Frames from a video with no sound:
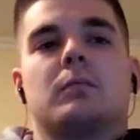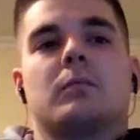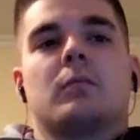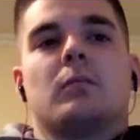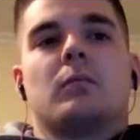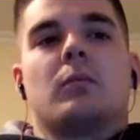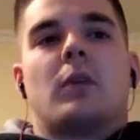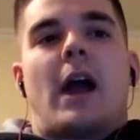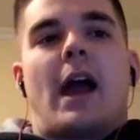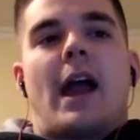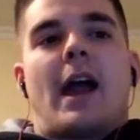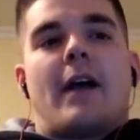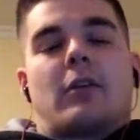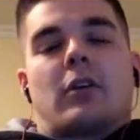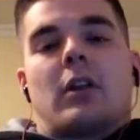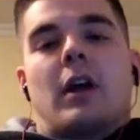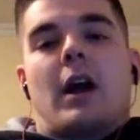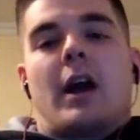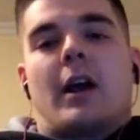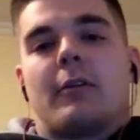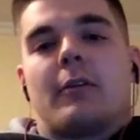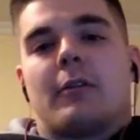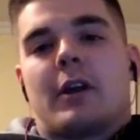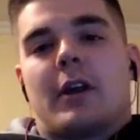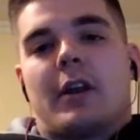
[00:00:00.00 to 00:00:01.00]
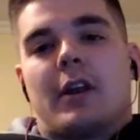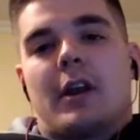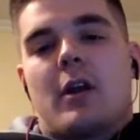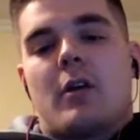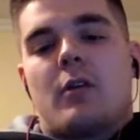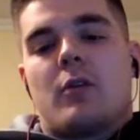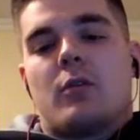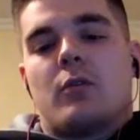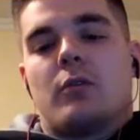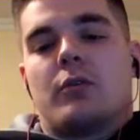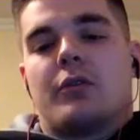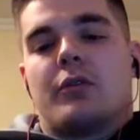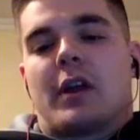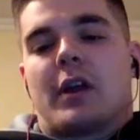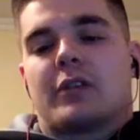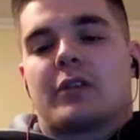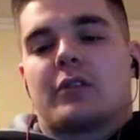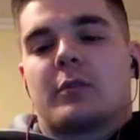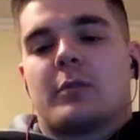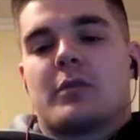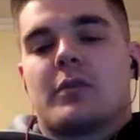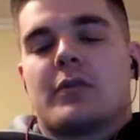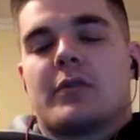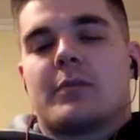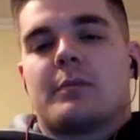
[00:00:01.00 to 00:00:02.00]
I have a client right now who's actually
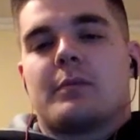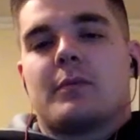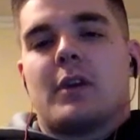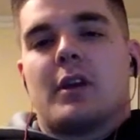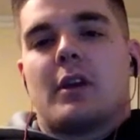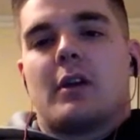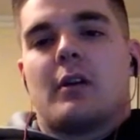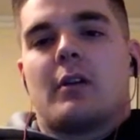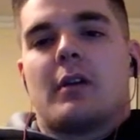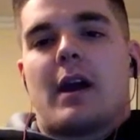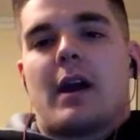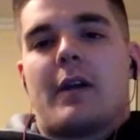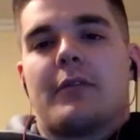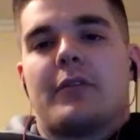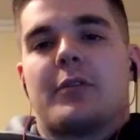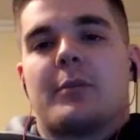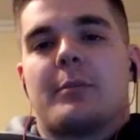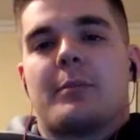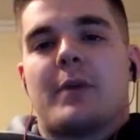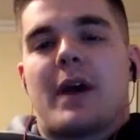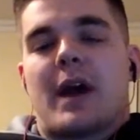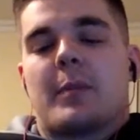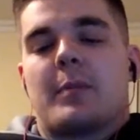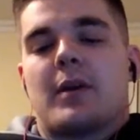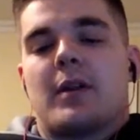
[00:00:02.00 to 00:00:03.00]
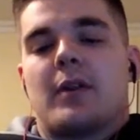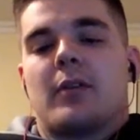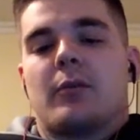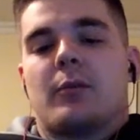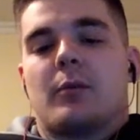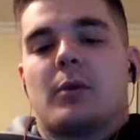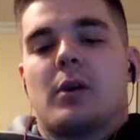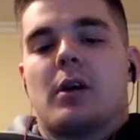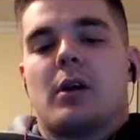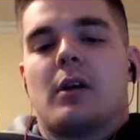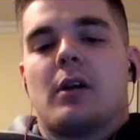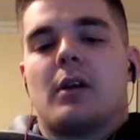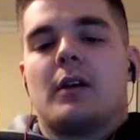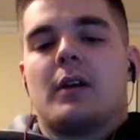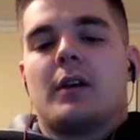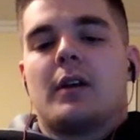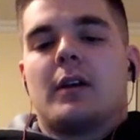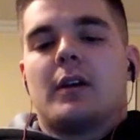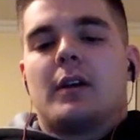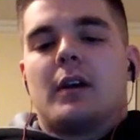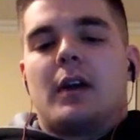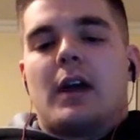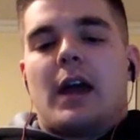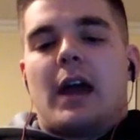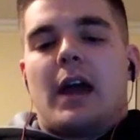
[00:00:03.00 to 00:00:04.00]
been, having some back pain as well,
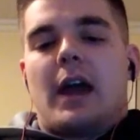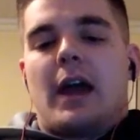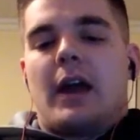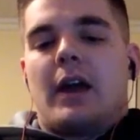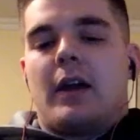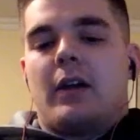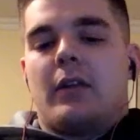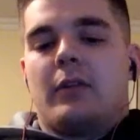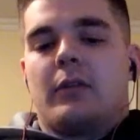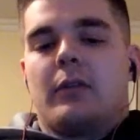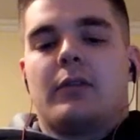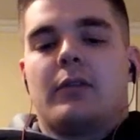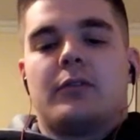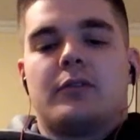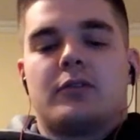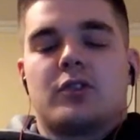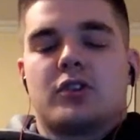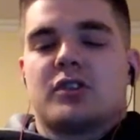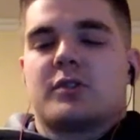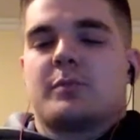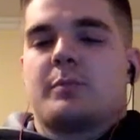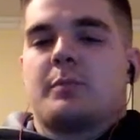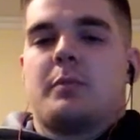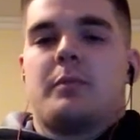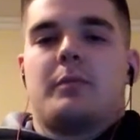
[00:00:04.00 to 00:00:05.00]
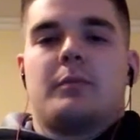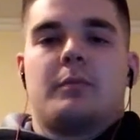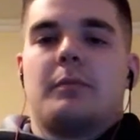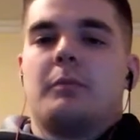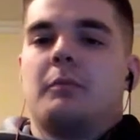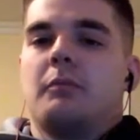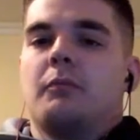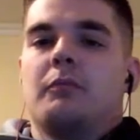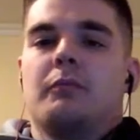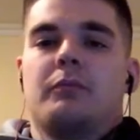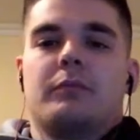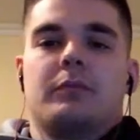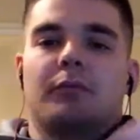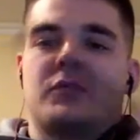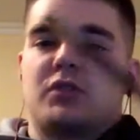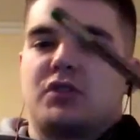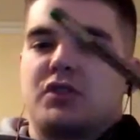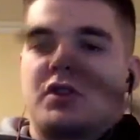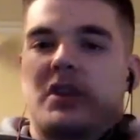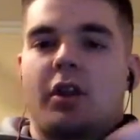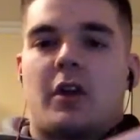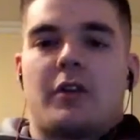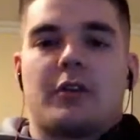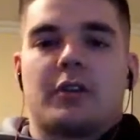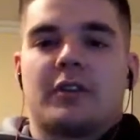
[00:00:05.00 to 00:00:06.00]
and just
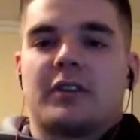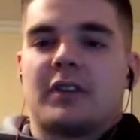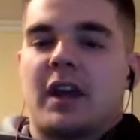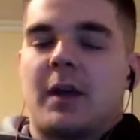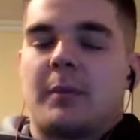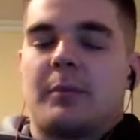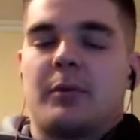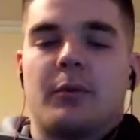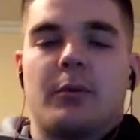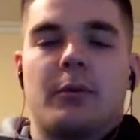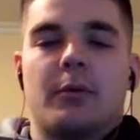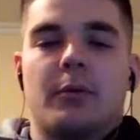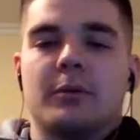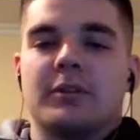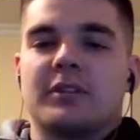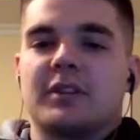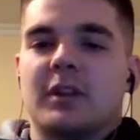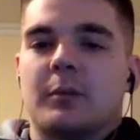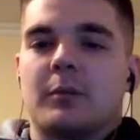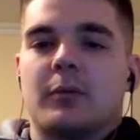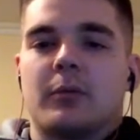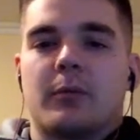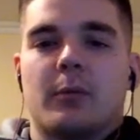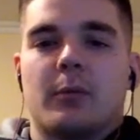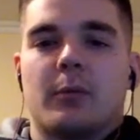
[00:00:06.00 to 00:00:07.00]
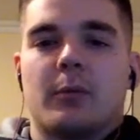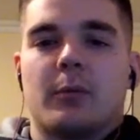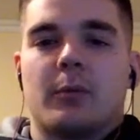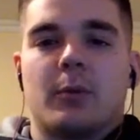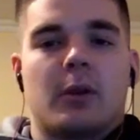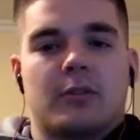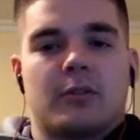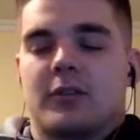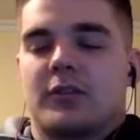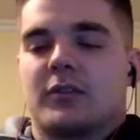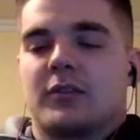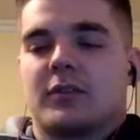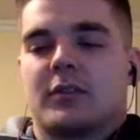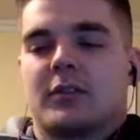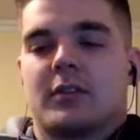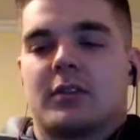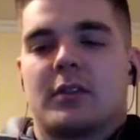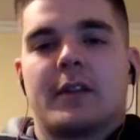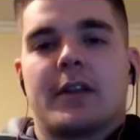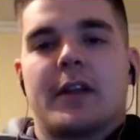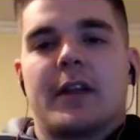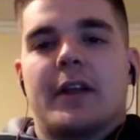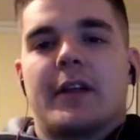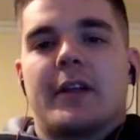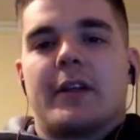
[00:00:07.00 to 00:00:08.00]
another example of what we said before.
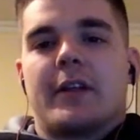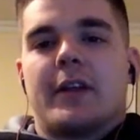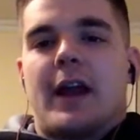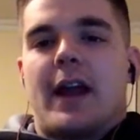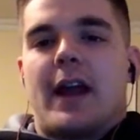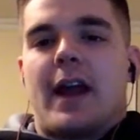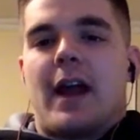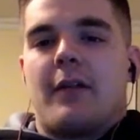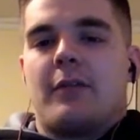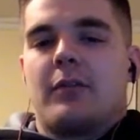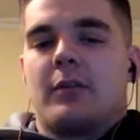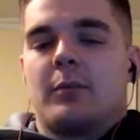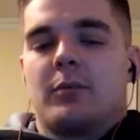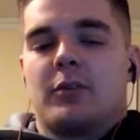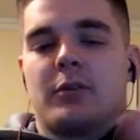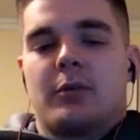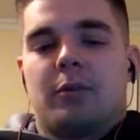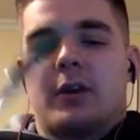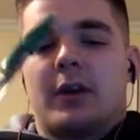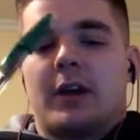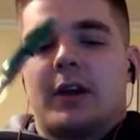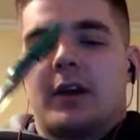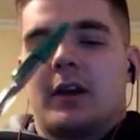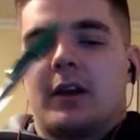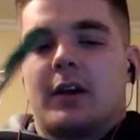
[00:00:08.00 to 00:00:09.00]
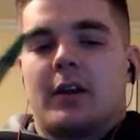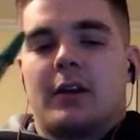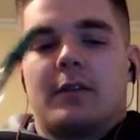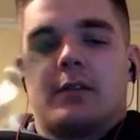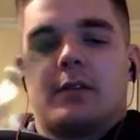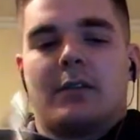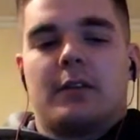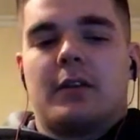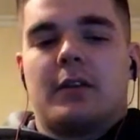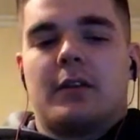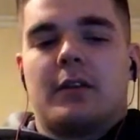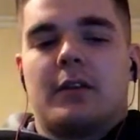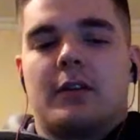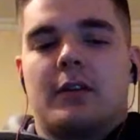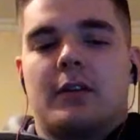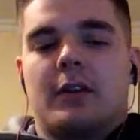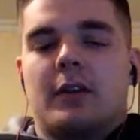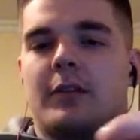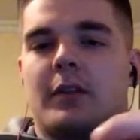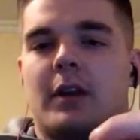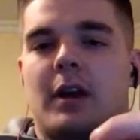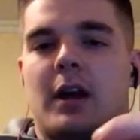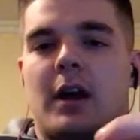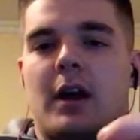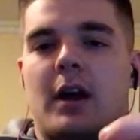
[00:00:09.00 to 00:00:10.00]
I have him doing
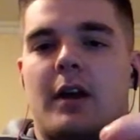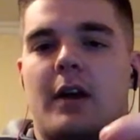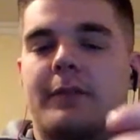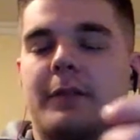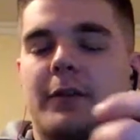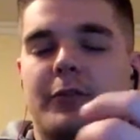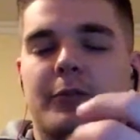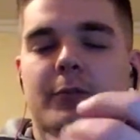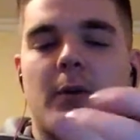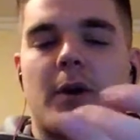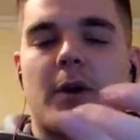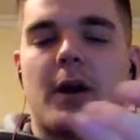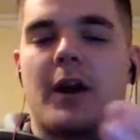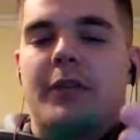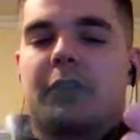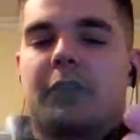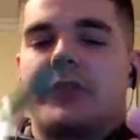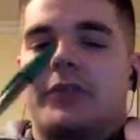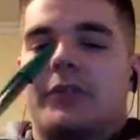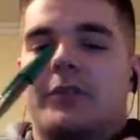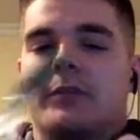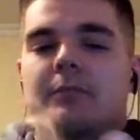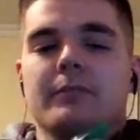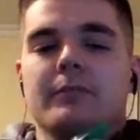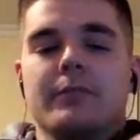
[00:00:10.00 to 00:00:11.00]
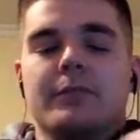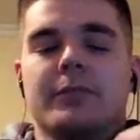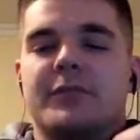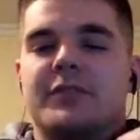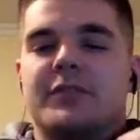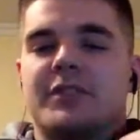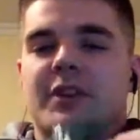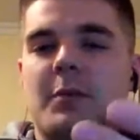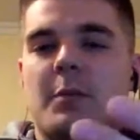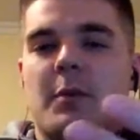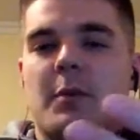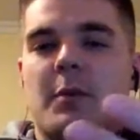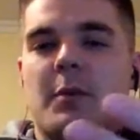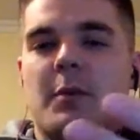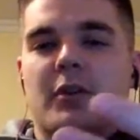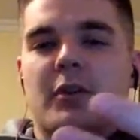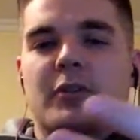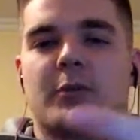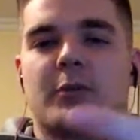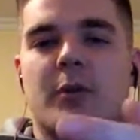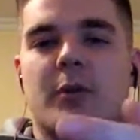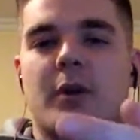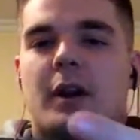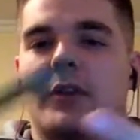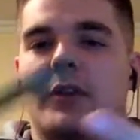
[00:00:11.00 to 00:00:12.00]
front squats, safety bar
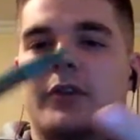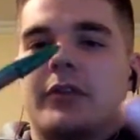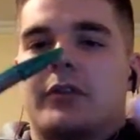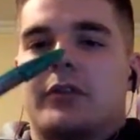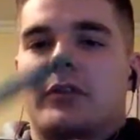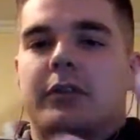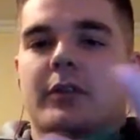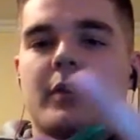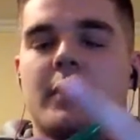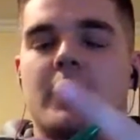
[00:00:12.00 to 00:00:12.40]
squats,